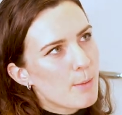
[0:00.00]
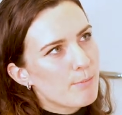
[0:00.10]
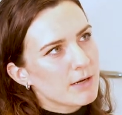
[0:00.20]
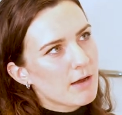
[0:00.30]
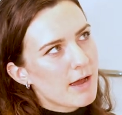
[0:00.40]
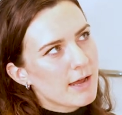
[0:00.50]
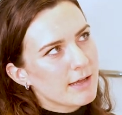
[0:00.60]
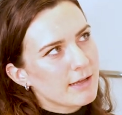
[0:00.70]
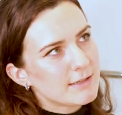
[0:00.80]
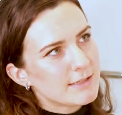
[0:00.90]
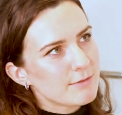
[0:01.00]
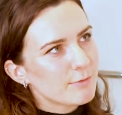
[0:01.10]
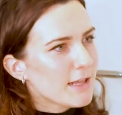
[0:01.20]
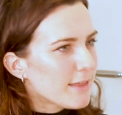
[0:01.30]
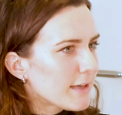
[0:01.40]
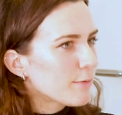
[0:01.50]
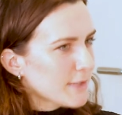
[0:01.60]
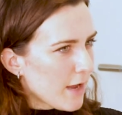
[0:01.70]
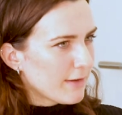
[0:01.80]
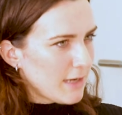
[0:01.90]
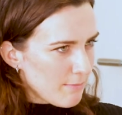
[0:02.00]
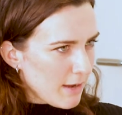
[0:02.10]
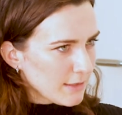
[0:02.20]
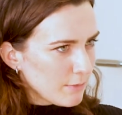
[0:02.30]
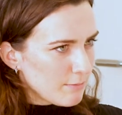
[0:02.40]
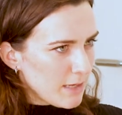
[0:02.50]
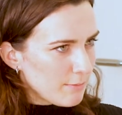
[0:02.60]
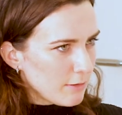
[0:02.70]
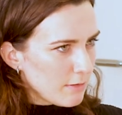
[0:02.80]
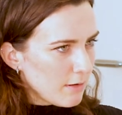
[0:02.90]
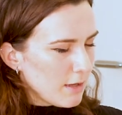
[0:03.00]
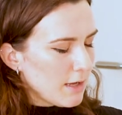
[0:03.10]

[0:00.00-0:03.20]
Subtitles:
but I didn't really think it was having an impact on people.